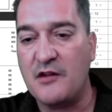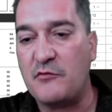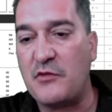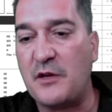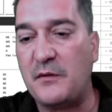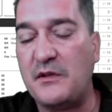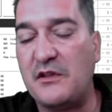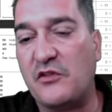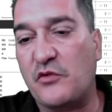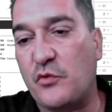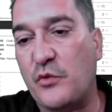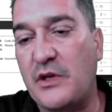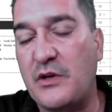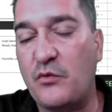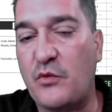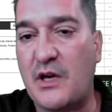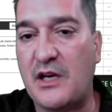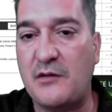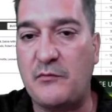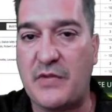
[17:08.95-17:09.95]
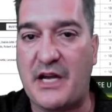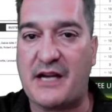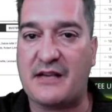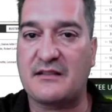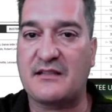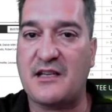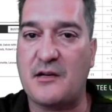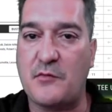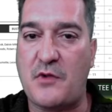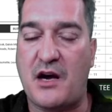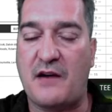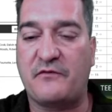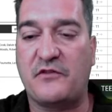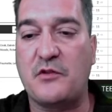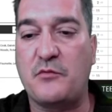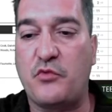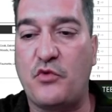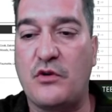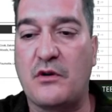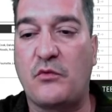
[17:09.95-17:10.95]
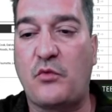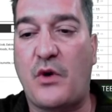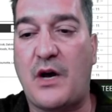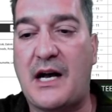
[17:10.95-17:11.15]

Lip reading: maybe quarterback come off the board.